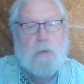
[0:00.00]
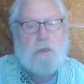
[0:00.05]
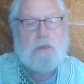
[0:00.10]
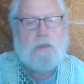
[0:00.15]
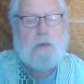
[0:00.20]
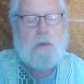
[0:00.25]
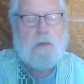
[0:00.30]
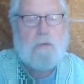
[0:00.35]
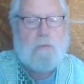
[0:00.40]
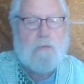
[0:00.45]
by
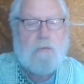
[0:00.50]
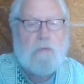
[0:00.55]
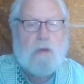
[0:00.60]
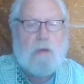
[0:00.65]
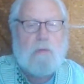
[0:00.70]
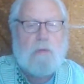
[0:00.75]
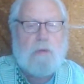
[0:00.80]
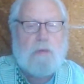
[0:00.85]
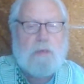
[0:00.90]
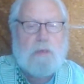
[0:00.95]
certain
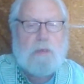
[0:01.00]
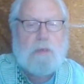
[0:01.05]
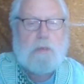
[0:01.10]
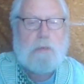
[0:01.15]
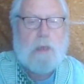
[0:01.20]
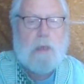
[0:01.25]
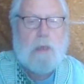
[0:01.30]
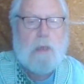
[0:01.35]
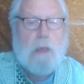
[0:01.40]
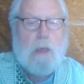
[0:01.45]
frequencies,
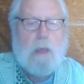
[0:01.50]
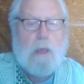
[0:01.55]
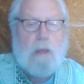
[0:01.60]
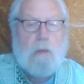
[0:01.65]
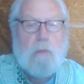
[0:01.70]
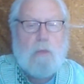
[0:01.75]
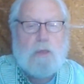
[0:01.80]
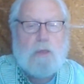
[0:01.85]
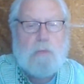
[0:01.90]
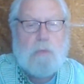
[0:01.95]

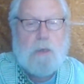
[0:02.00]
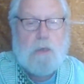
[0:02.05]
which